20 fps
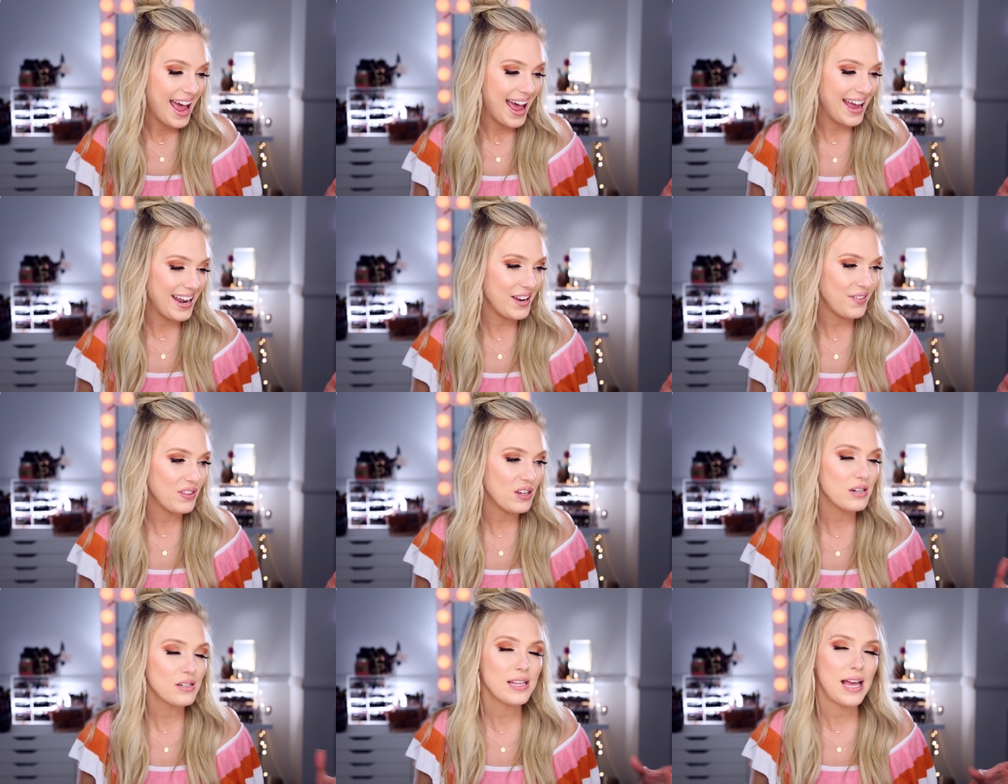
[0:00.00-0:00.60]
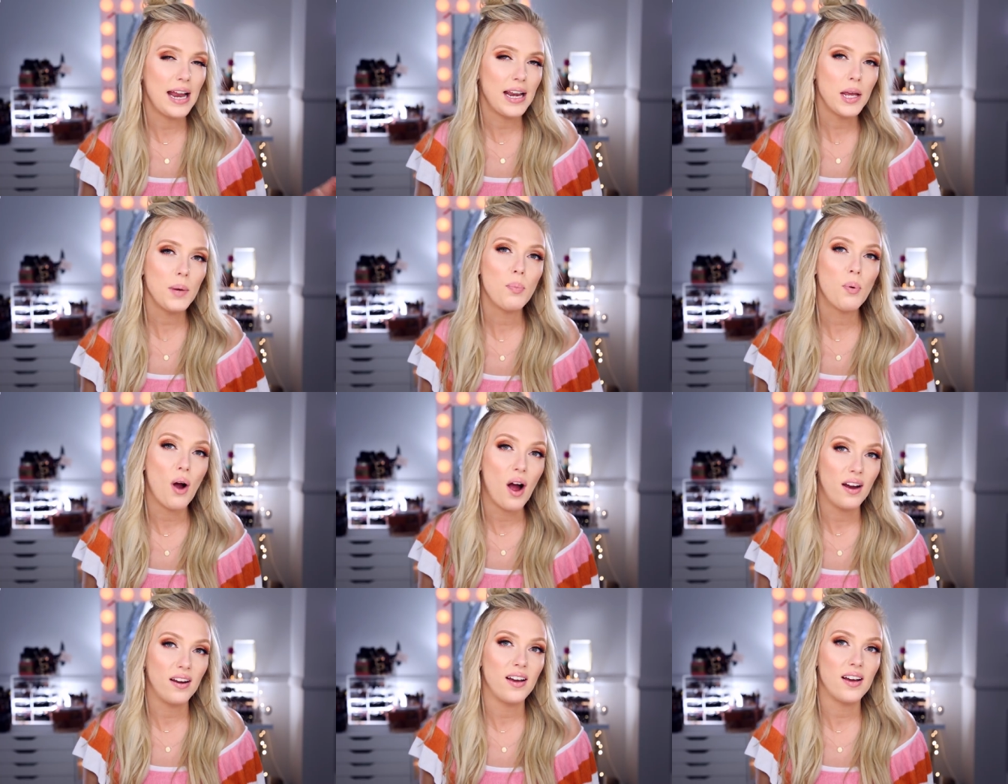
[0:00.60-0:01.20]
And if there's any
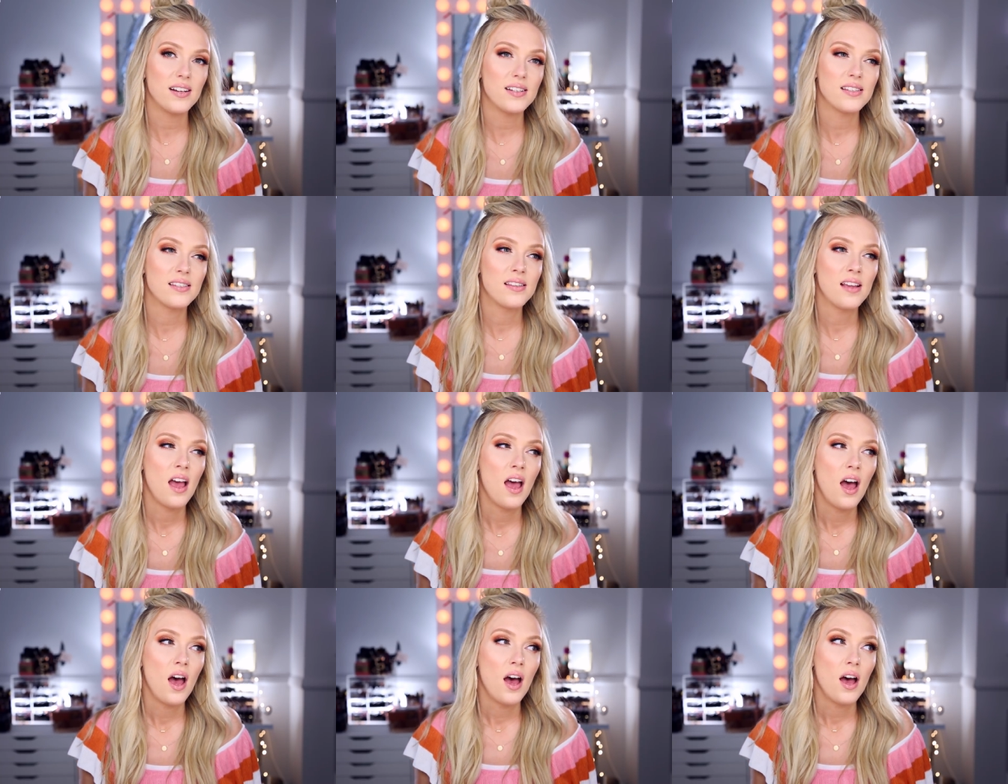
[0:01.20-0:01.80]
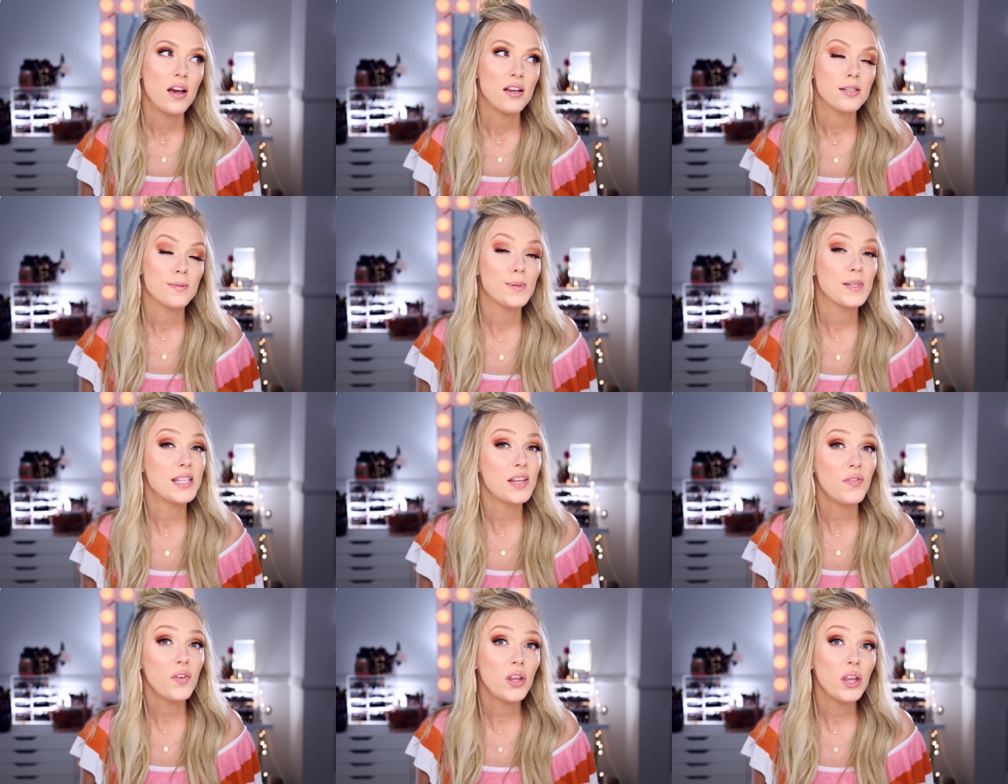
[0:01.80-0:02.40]
products
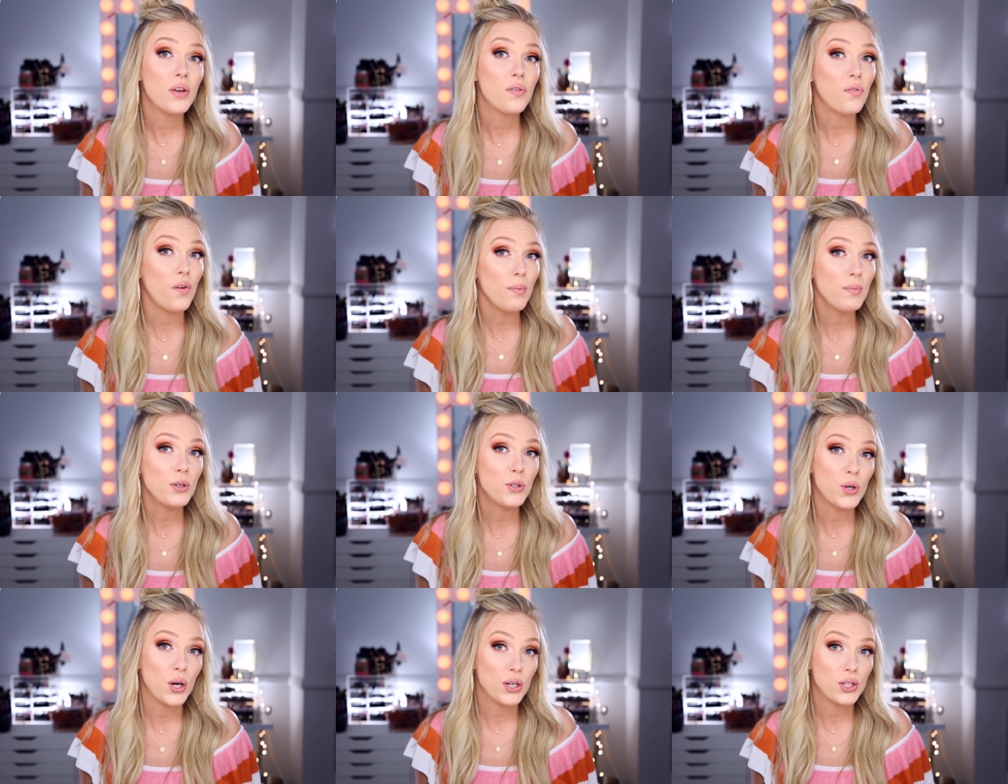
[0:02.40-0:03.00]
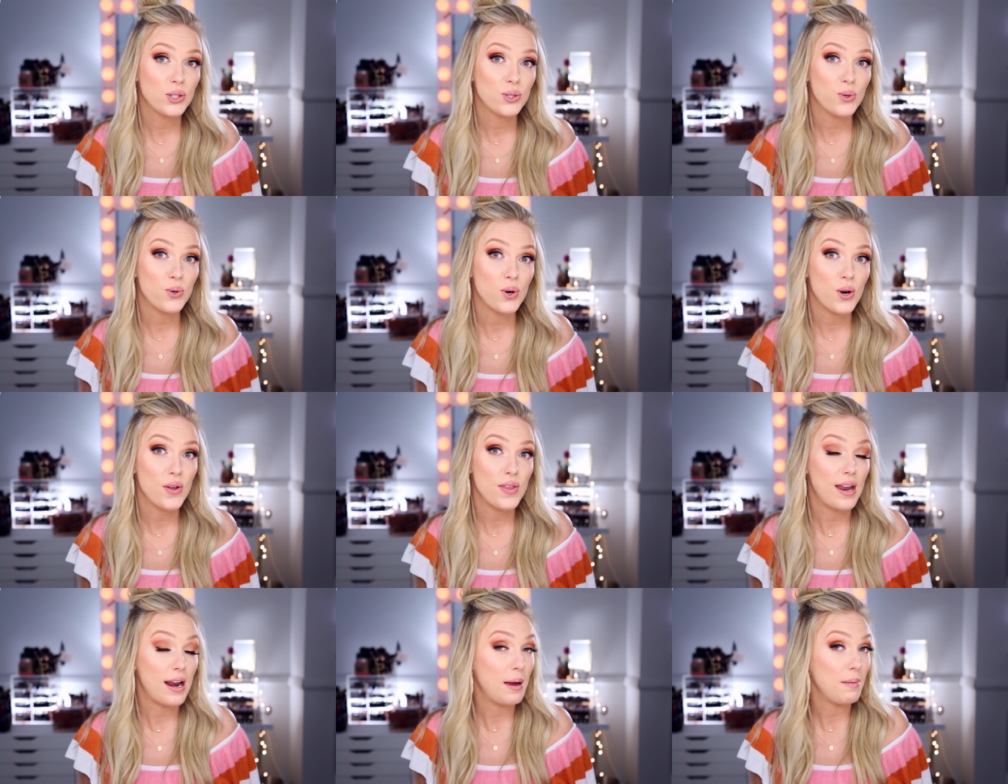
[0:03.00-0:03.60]
specifically from the
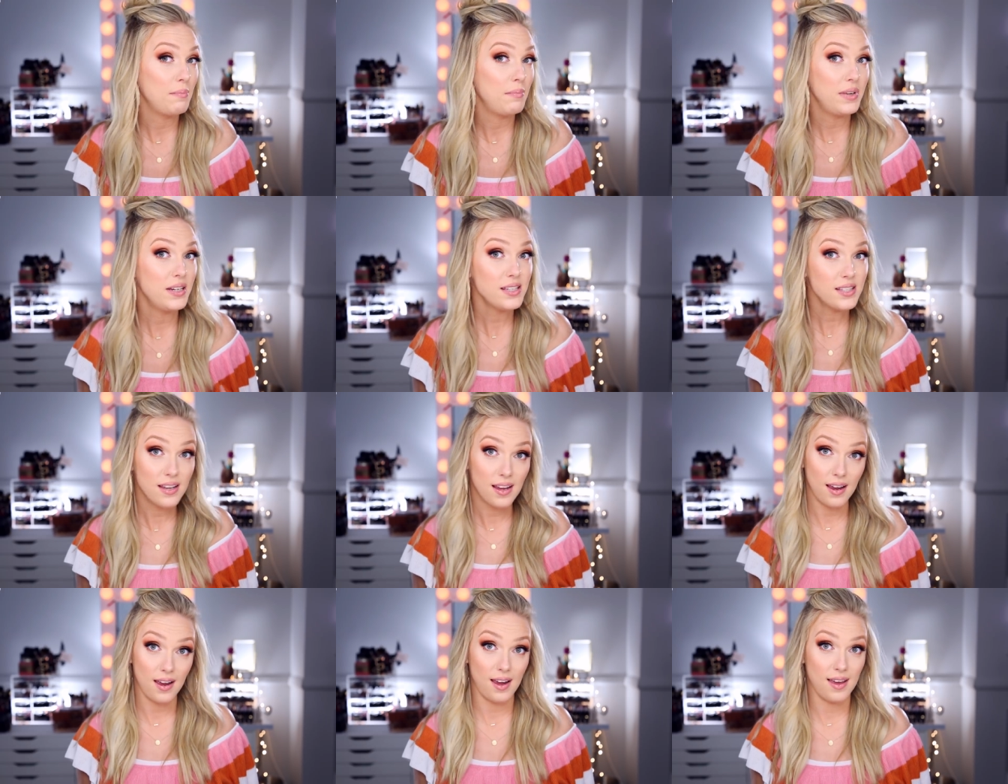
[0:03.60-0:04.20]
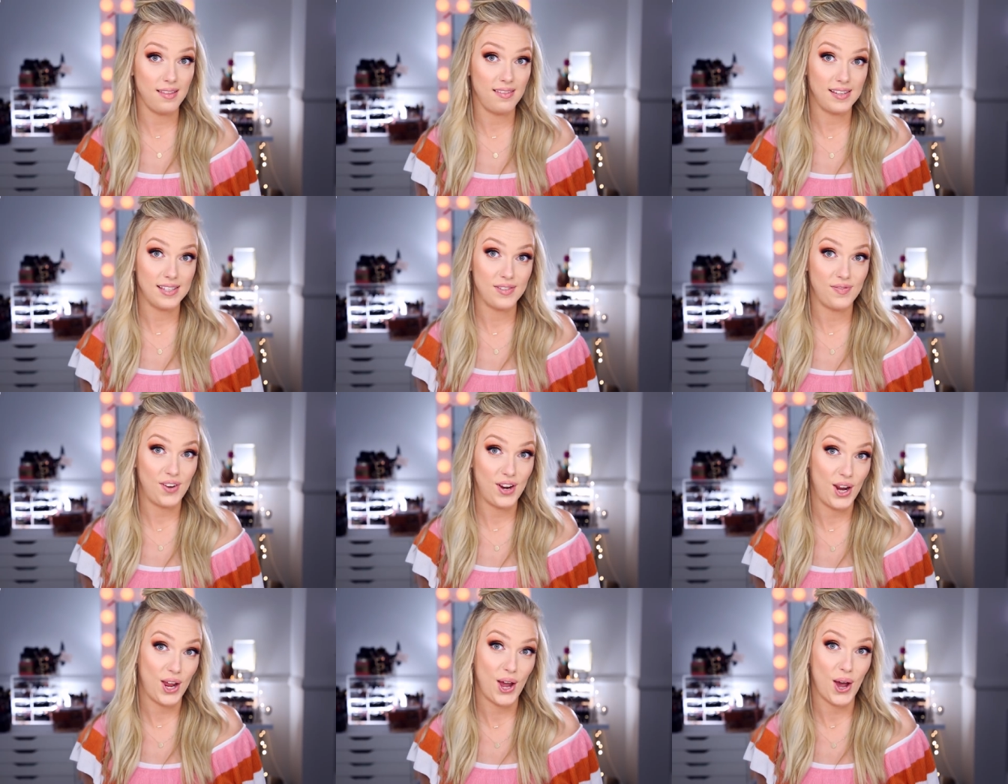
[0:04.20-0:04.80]
drugstore that I'm missing in this
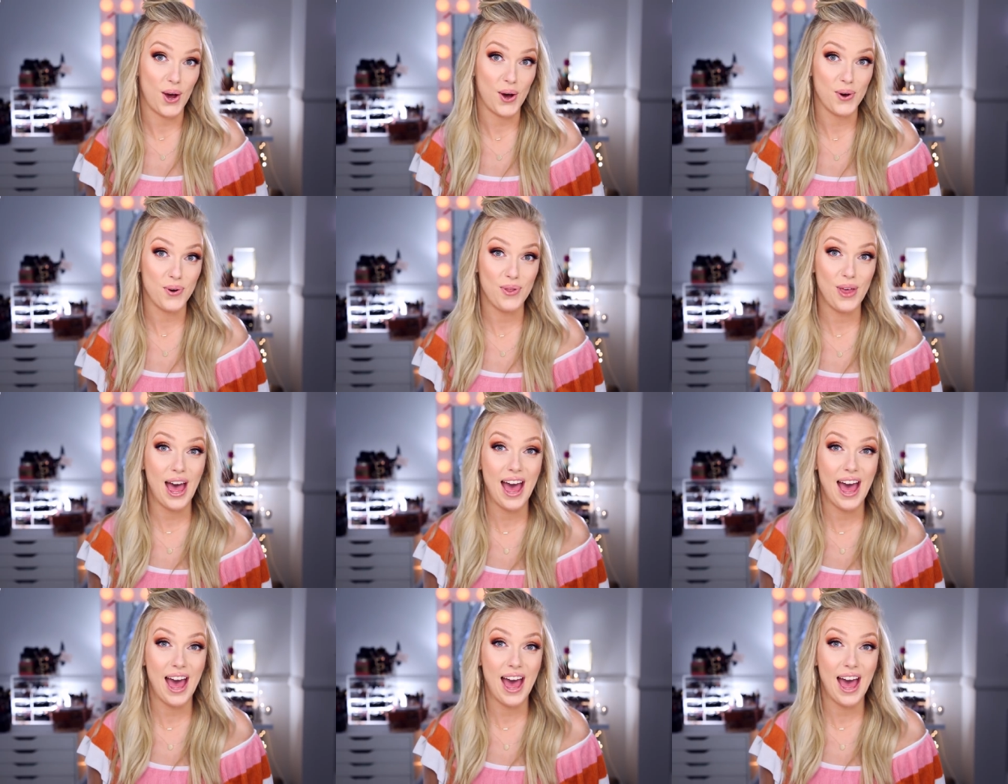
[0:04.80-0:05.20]
video